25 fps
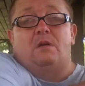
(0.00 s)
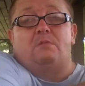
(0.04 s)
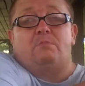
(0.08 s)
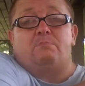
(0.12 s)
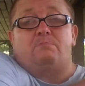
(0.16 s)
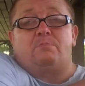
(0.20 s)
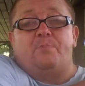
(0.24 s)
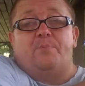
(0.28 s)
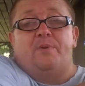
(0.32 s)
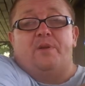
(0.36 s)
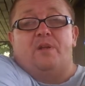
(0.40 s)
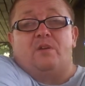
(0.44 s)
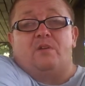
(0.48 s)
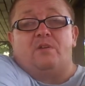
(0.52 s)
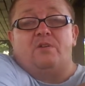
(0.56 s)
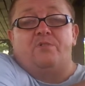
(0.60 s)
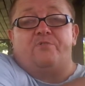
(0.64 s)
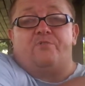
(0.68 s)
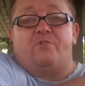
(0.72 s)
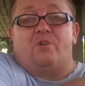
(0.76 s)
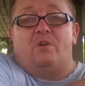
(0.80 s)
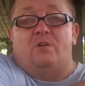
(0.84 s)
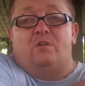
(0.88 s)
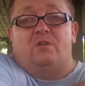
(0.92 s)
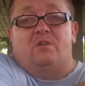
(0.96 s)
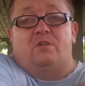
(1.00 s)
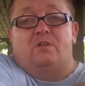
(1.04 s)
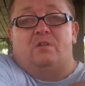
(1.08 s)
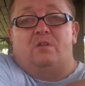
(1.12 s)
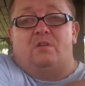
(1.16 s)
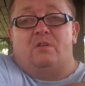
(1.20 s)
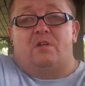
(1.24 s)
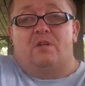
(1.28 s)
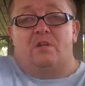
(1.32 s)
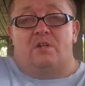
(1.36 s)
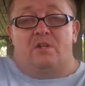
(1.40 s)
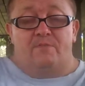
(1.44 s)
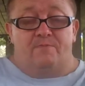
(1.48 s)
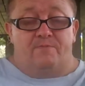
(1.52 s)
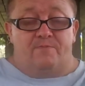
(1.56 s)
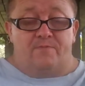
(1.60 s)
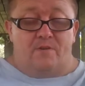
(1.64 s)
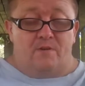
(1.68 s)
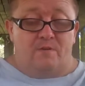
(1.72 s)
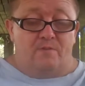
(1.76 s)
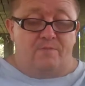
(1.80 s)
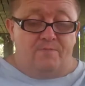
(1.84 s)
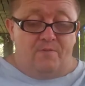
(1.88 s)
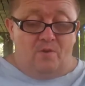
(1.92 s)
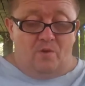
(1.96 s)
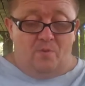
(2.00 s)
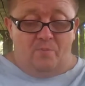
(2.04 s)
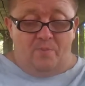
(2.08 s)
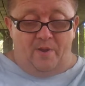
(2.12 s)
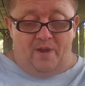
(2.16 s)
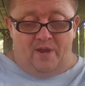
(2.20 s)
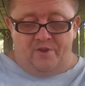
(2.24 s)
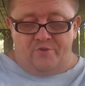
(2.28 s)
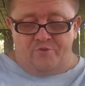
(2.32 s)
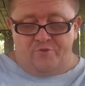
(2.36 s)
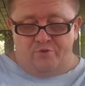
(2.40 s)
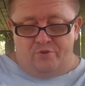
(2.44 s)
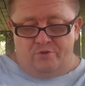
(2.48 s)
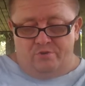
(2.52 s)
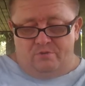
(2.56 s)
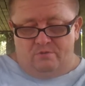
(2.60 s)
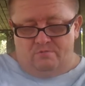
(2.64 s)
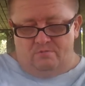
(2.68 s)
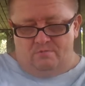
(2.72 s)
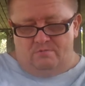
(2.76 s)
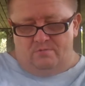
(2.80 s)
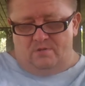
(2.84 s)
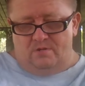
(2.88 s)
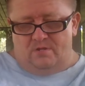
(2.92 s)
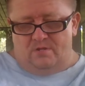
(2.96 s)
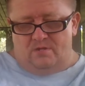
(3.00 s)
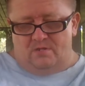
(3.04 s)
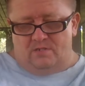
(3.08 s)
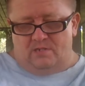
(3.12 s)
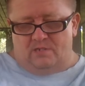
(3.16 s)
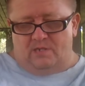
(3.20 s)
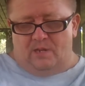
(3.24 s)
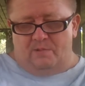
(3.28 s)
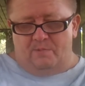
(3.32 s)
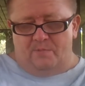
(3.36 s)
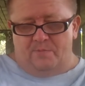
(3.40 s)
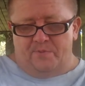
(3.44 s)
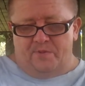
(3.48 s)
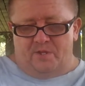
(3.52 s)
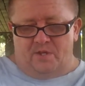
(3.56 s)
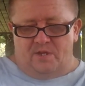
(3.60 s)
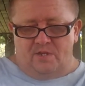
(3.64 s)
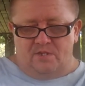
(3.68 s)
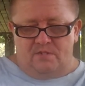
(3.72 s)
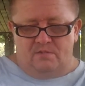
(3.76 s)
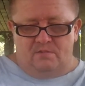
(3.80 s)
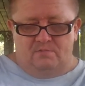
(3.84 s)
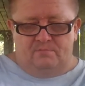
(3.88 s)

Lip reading: repeater control and for phone patch capability.